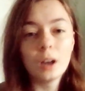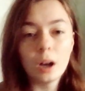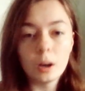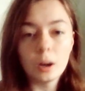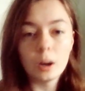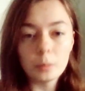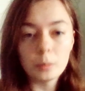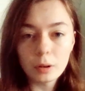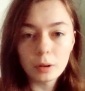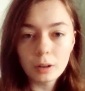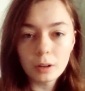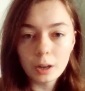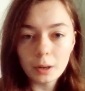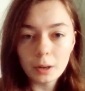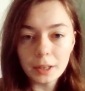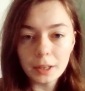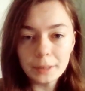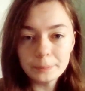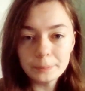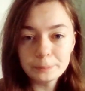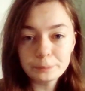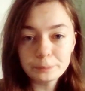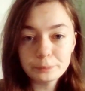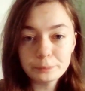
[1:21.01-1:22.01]
I borrow
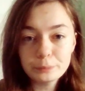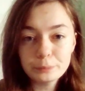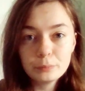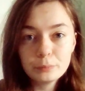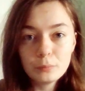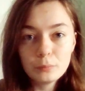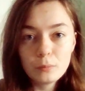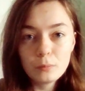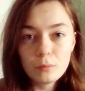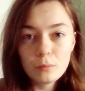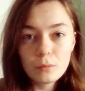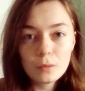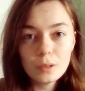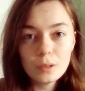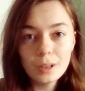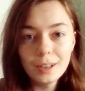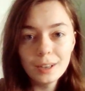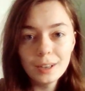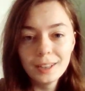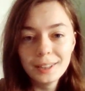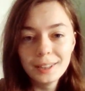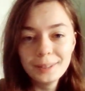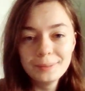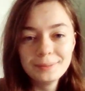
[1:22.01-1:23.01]

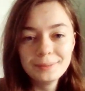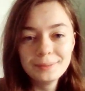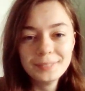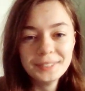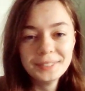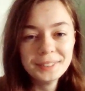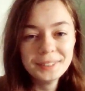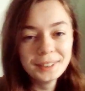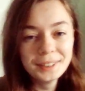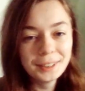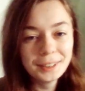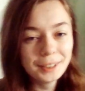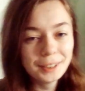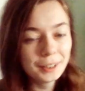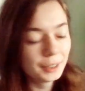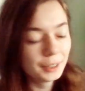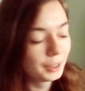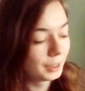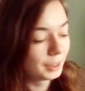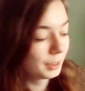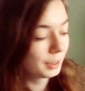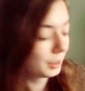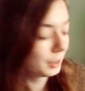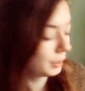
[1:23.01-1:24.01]
it.
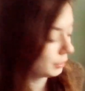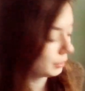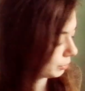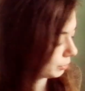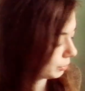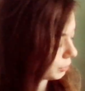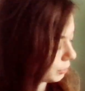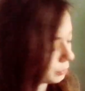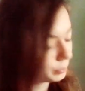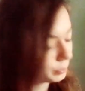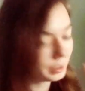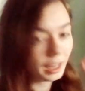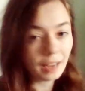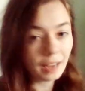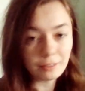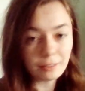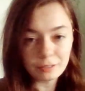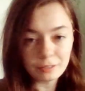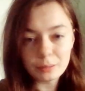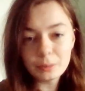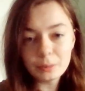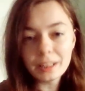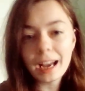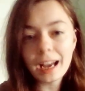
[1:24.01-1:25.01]
Because we have
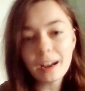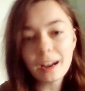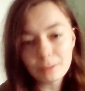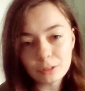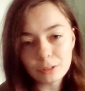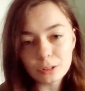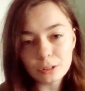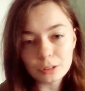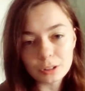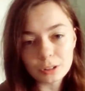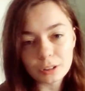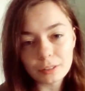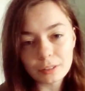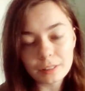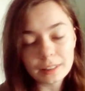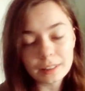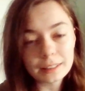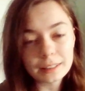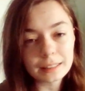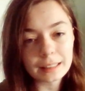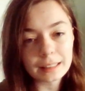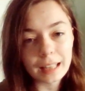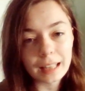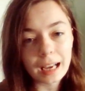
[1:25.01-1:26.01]
Lord of the
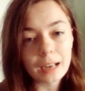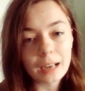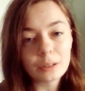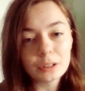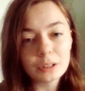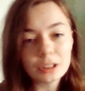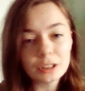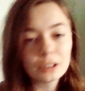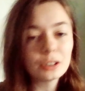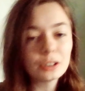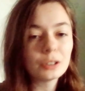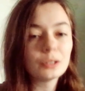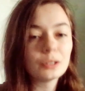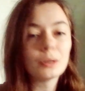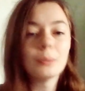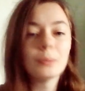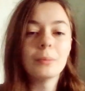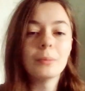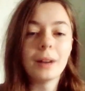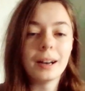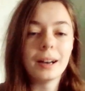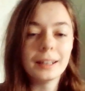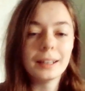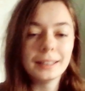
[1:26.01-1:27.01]
Rings in the house, it's just not
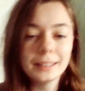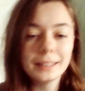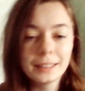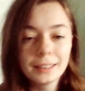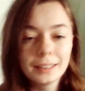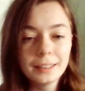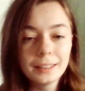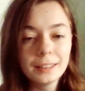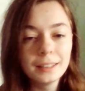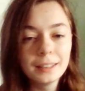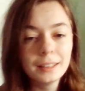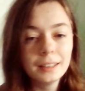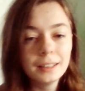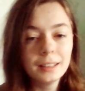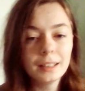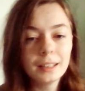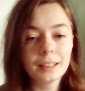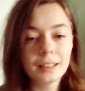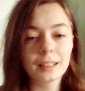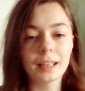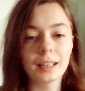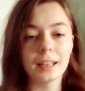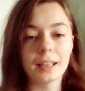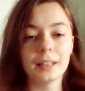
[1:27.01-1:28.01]
mine.
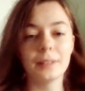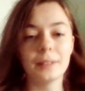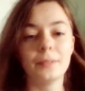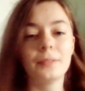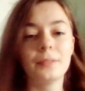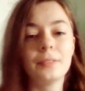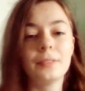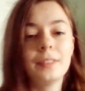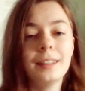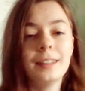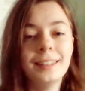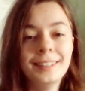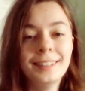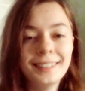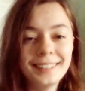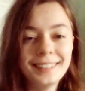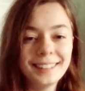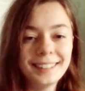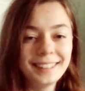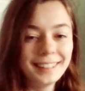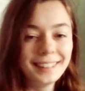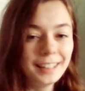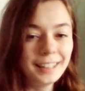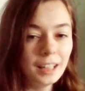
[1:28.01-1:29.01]
Okay.
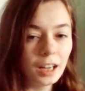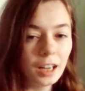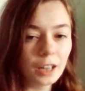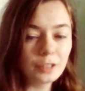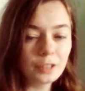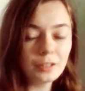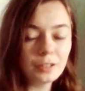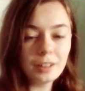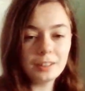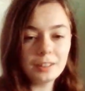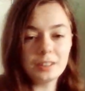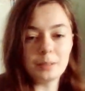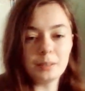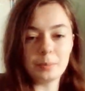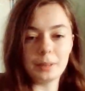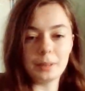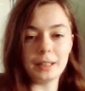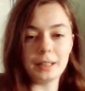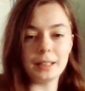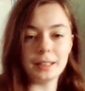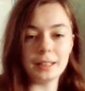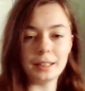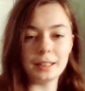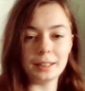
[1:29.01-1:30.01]
I dressed a
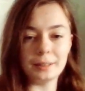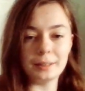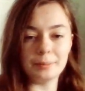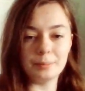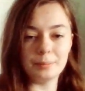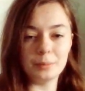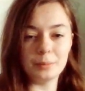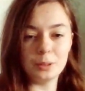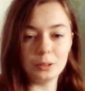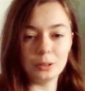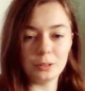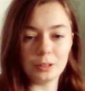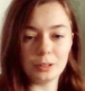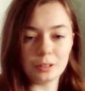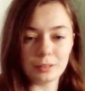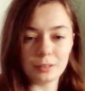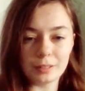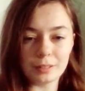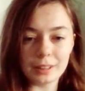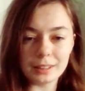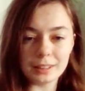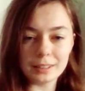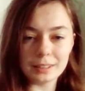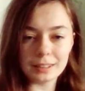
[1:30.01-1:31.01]
bit Lord of the
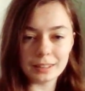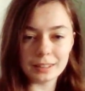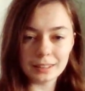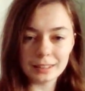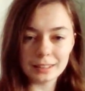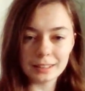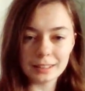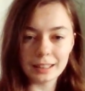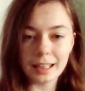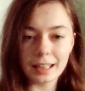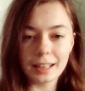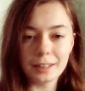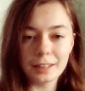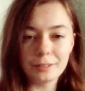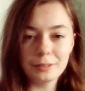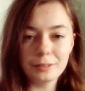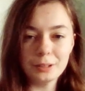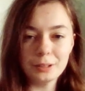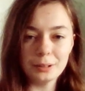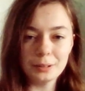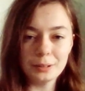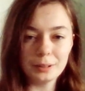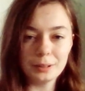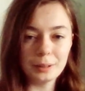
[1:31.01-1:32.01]
Ringsy today. I
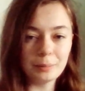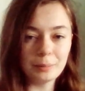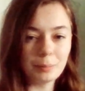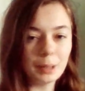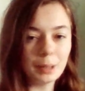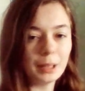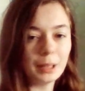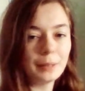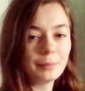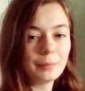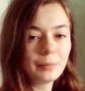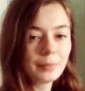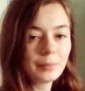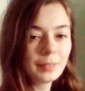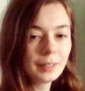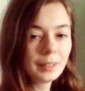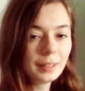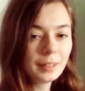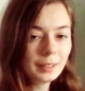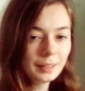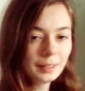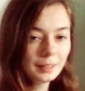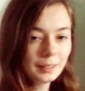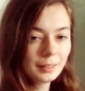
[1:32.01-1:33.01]
feel a bit
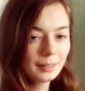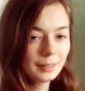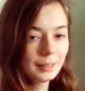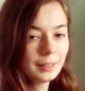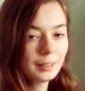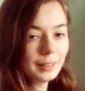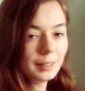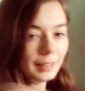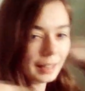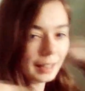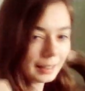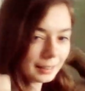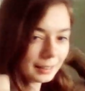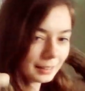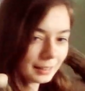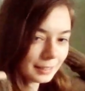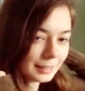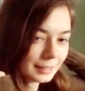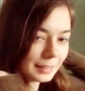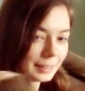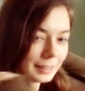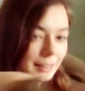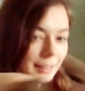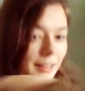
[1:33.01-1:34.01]

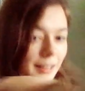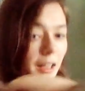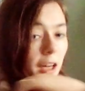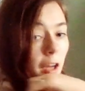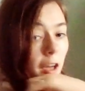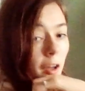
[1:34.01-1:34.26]
Legolasy.